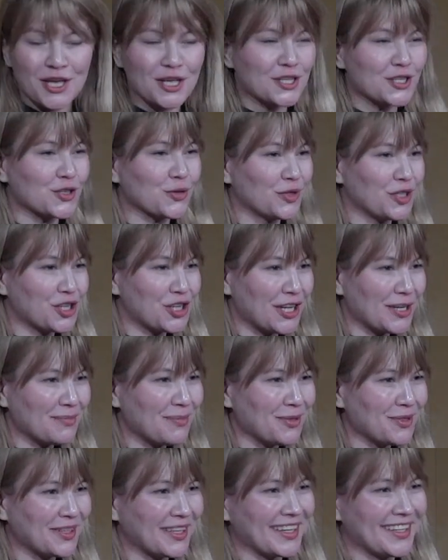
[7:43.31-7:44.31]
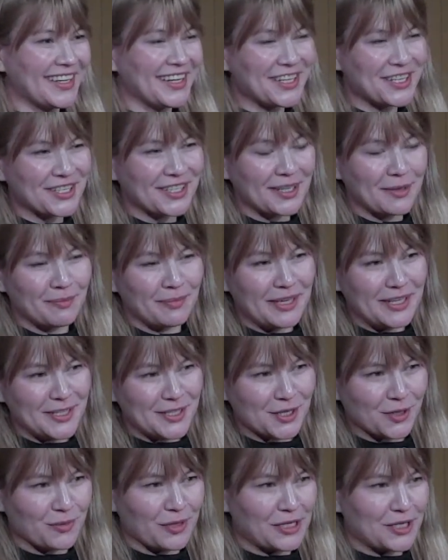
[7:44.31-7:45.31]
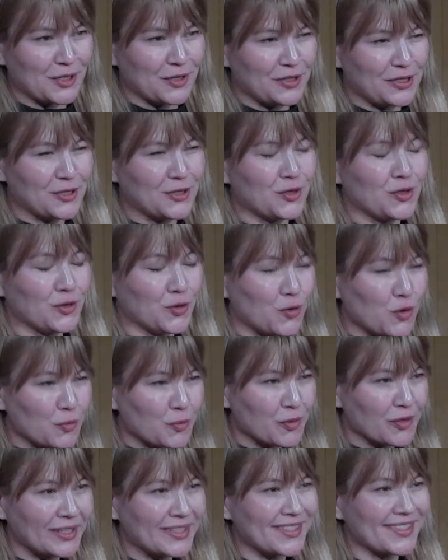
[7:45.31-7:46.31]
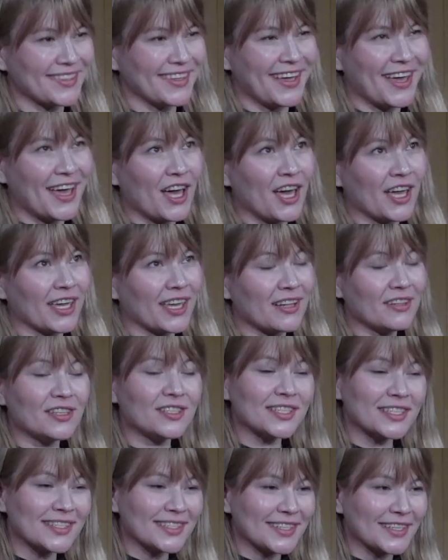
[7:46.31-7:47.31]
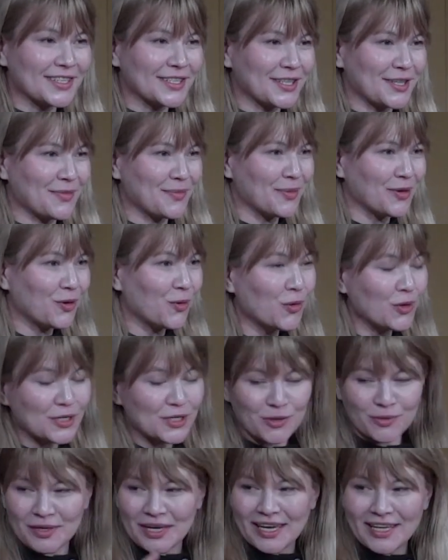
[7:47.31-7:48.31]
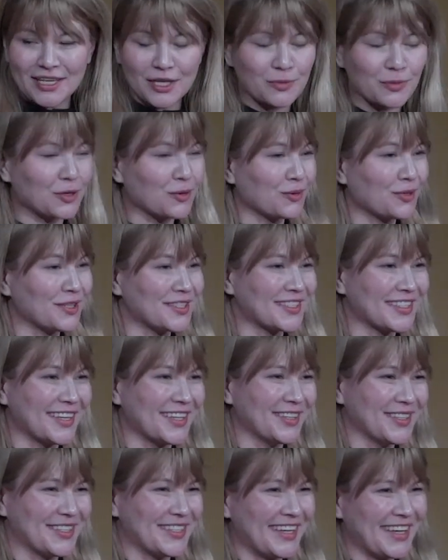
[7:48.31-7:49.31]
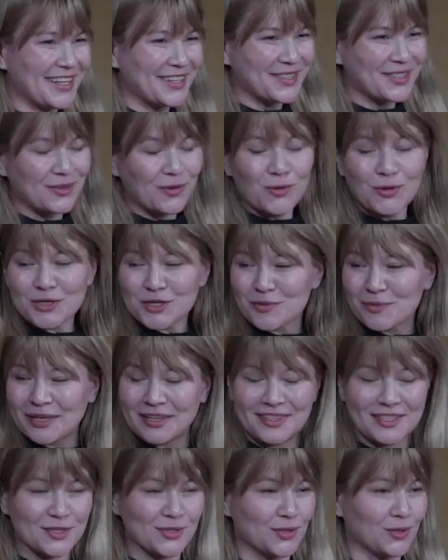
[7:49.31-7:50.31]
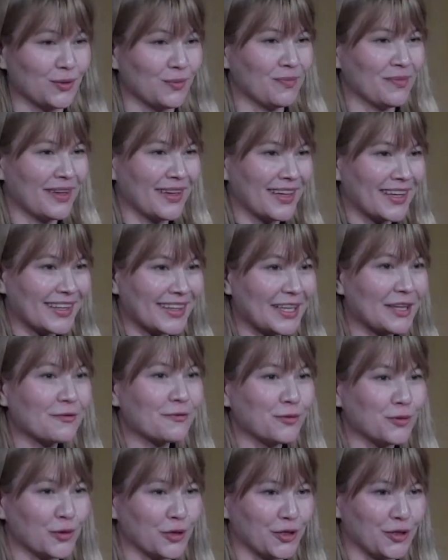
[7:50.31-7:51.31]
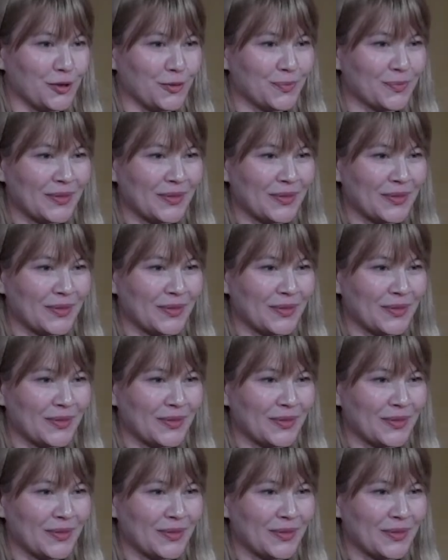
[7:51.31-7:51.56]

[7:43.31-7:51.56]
So the chatbot can actually be integrated into the corporate calendar system or to the any recruiter's calendar and automate this whole thing for you,